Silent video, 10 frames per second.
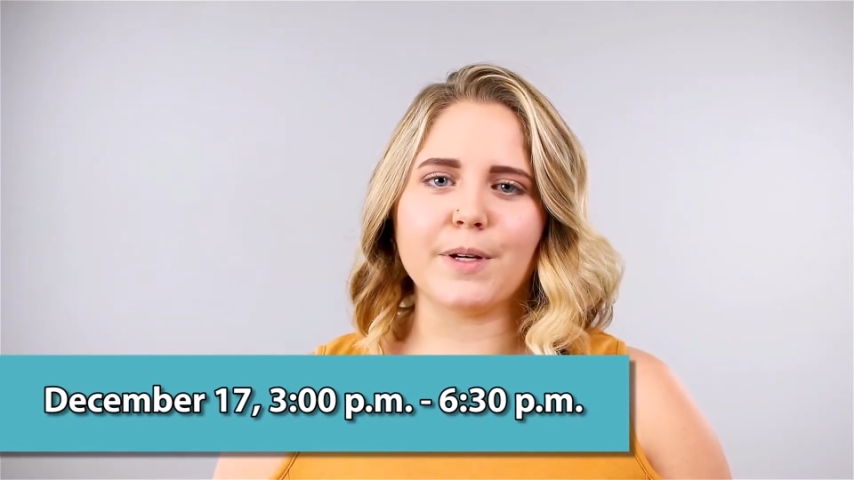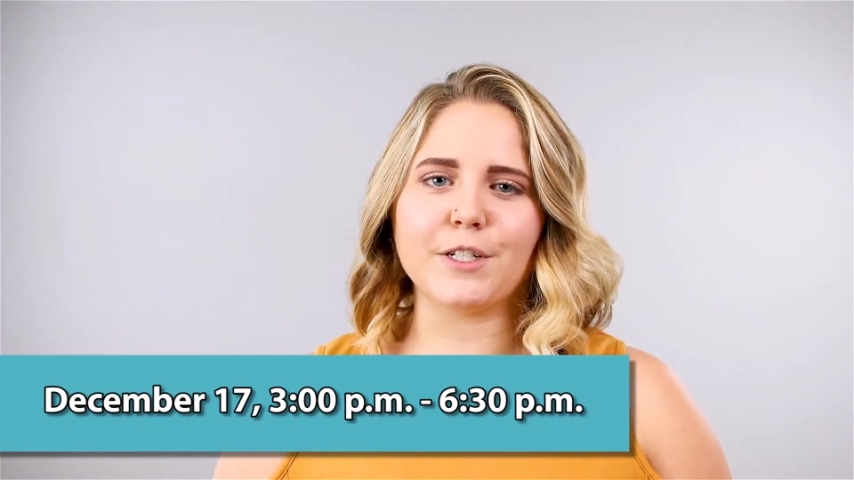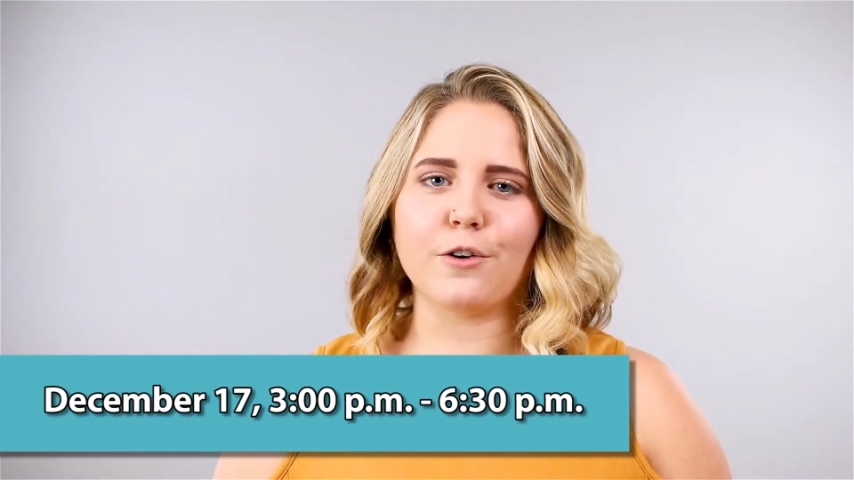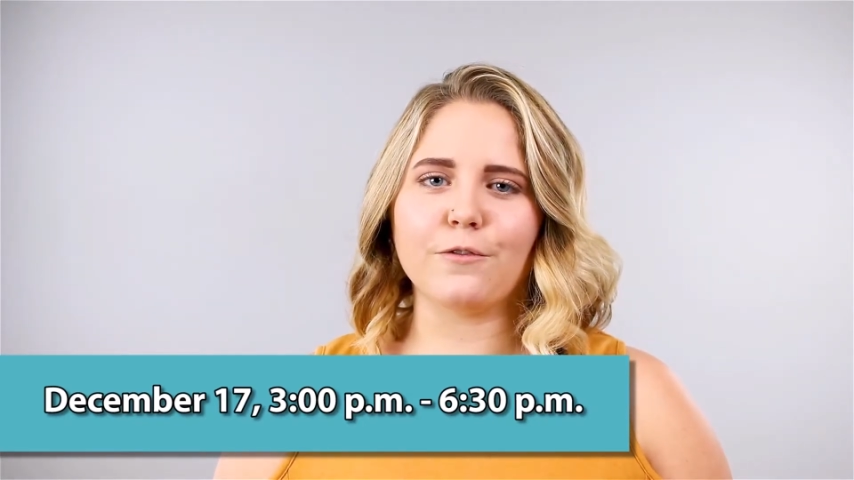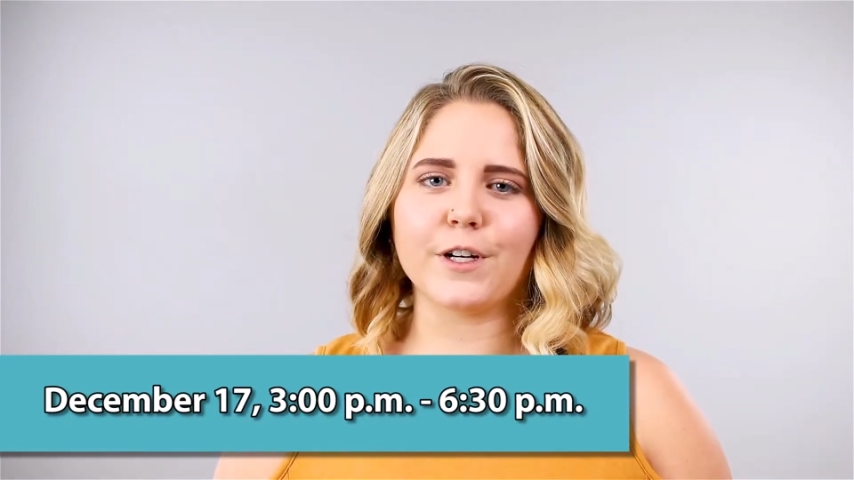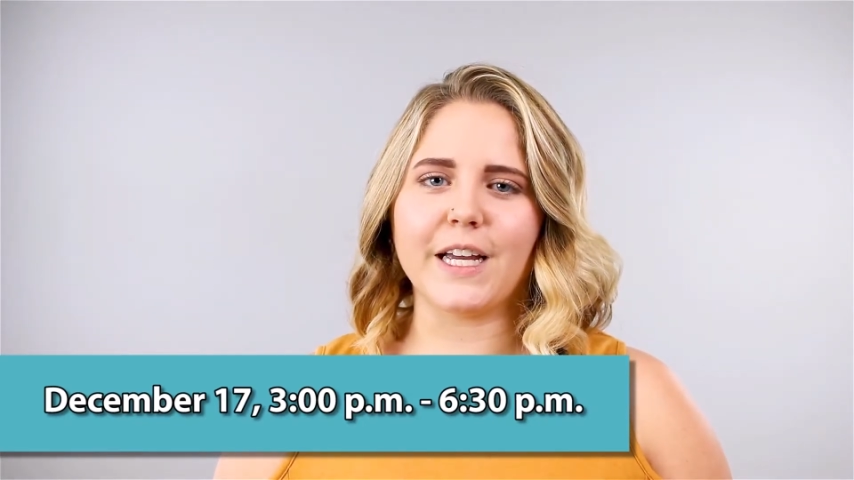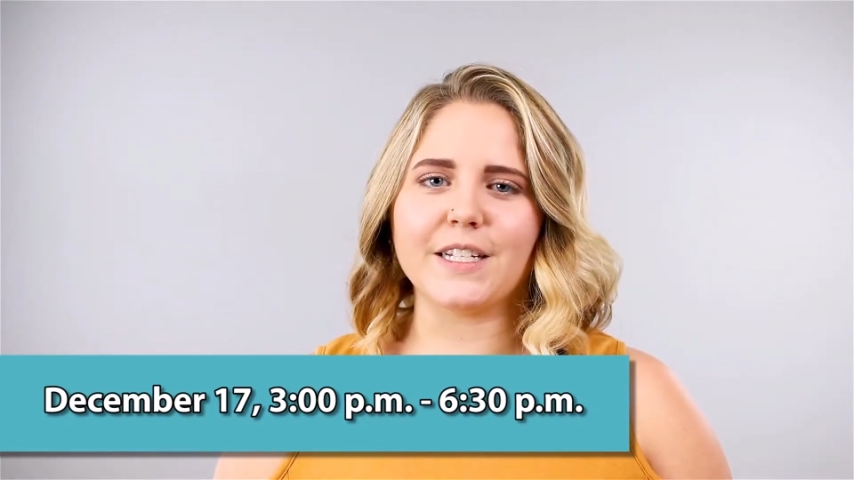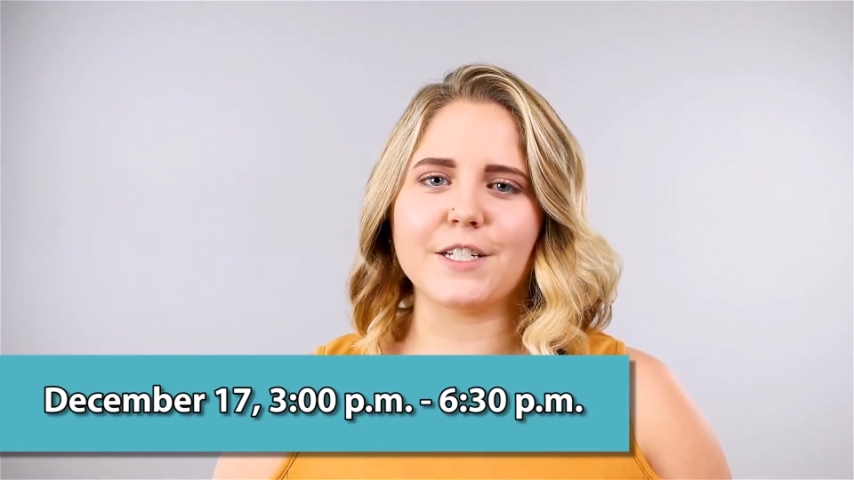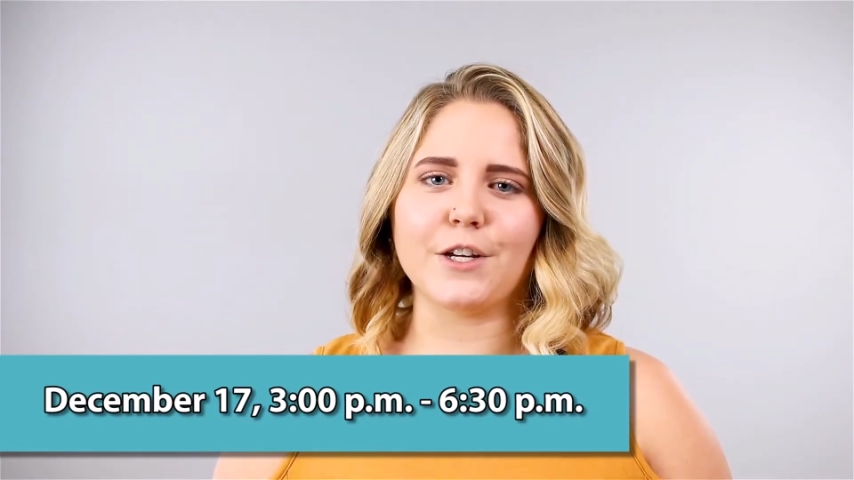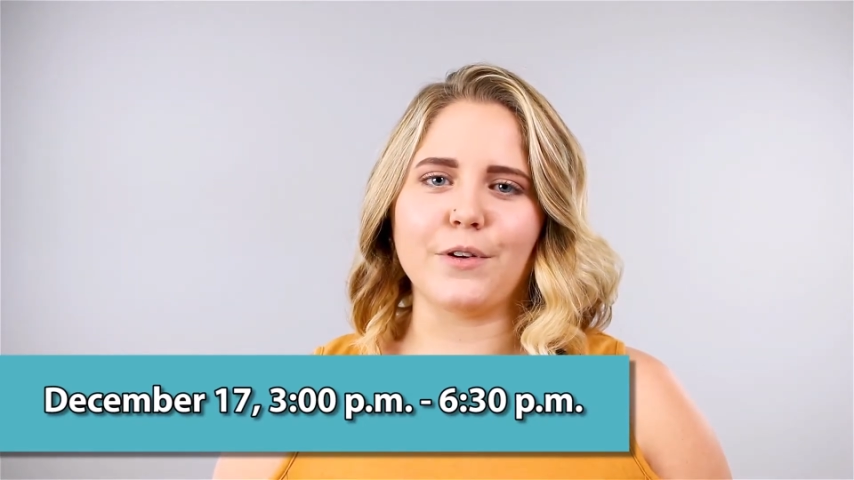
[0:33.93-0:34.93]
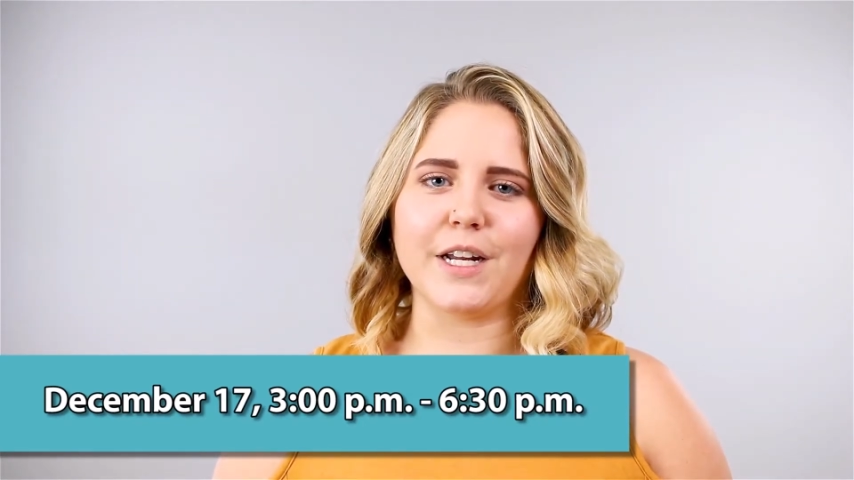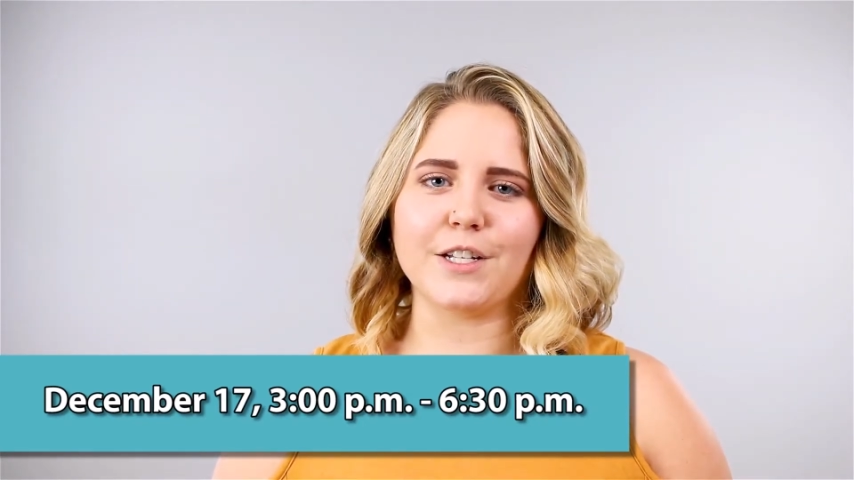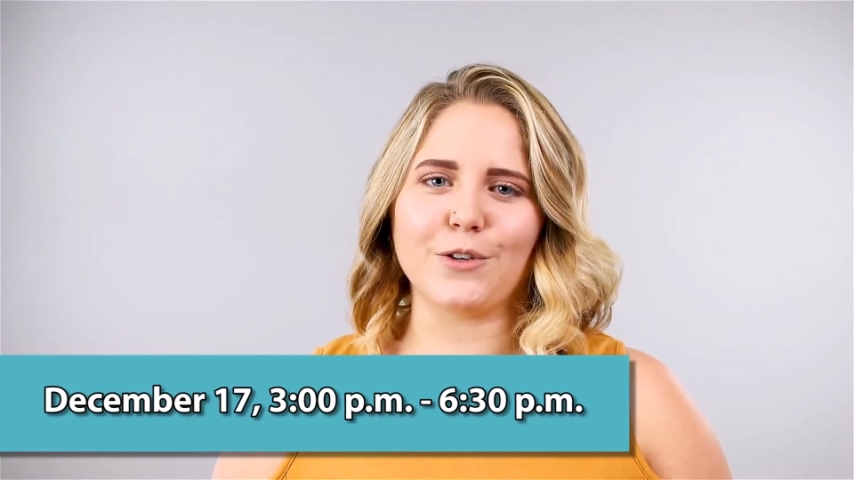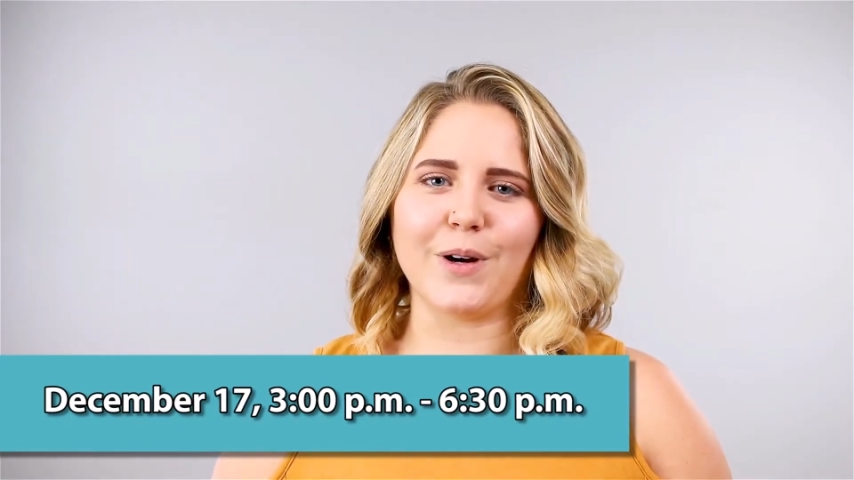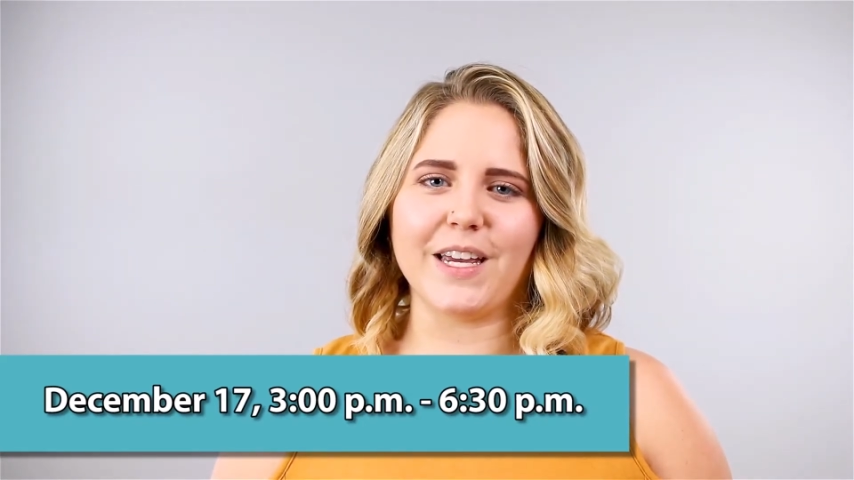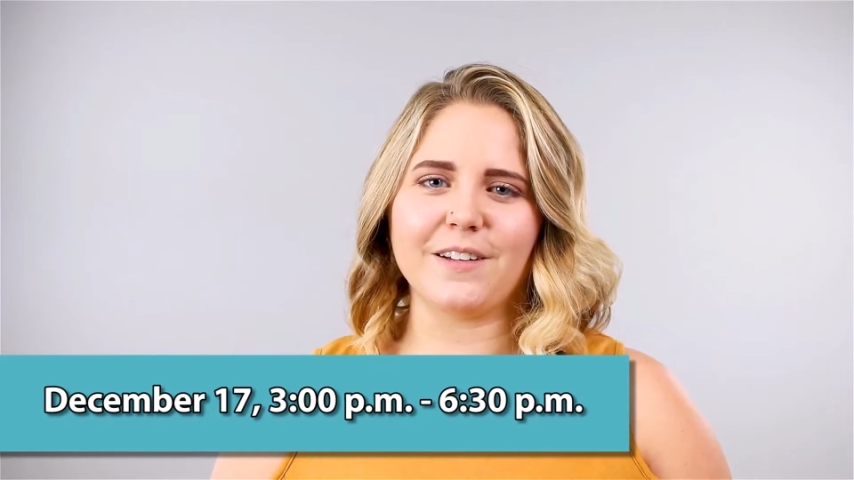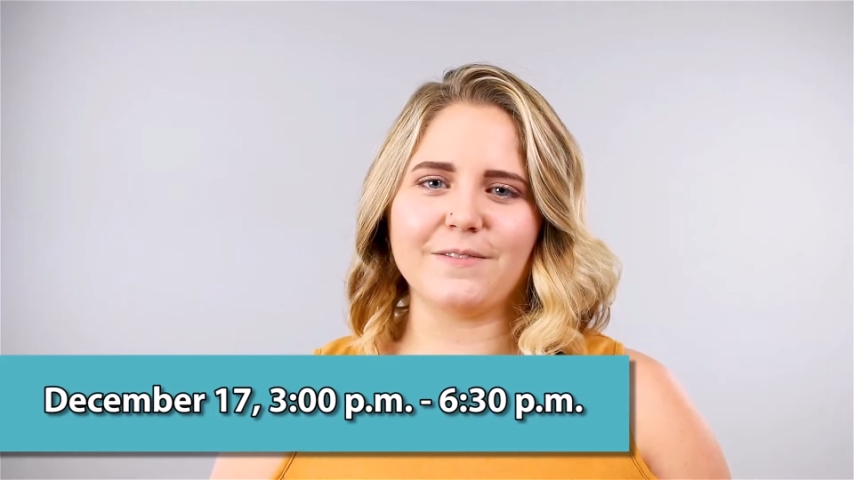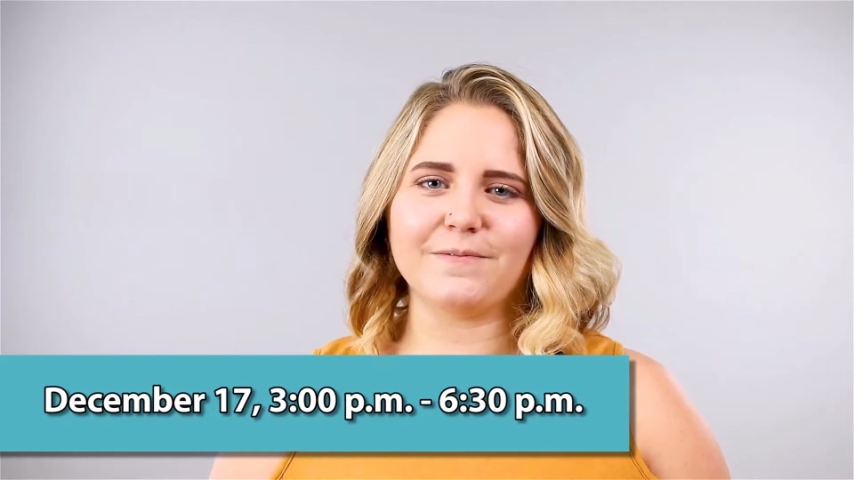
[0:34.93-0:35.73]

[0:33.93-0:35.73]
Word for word: but don't forget to donate a toy.